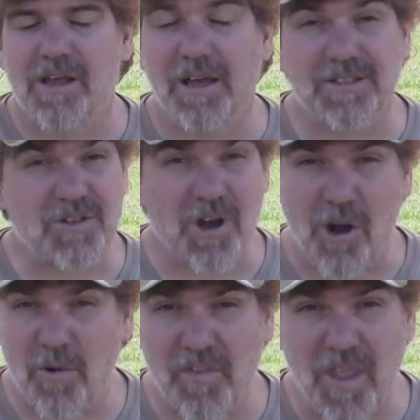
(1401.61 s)
That's
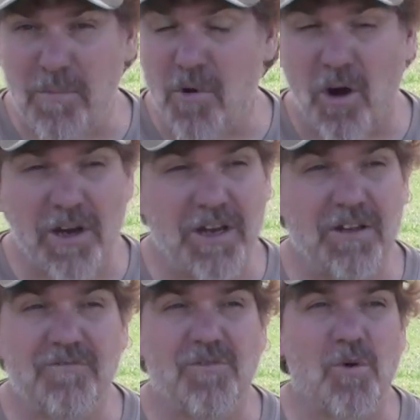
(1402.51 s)
not what they market
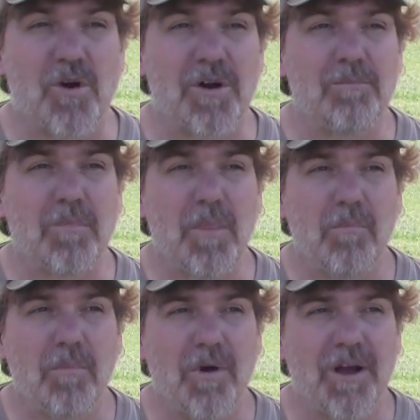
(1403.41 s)
it for,
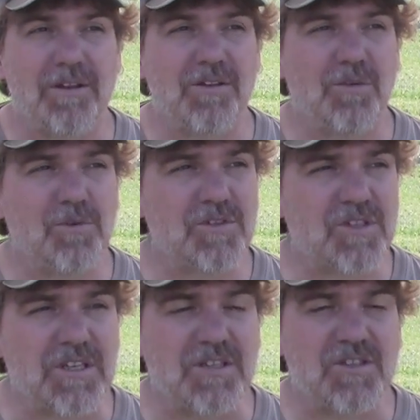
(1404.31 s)
but you will
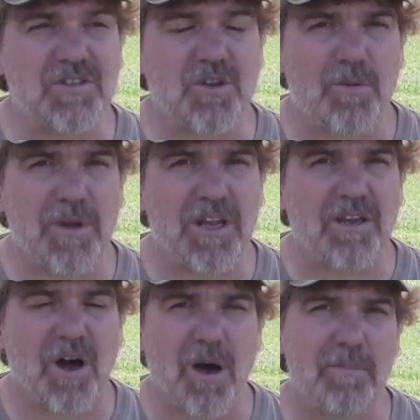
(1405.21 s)
see so many
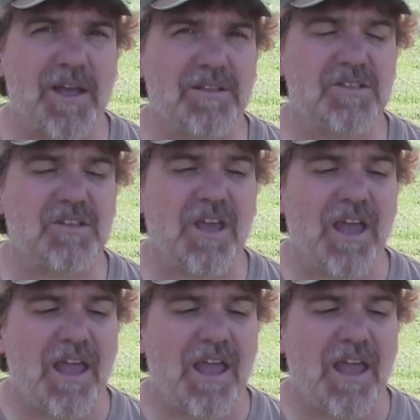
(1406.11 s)
comments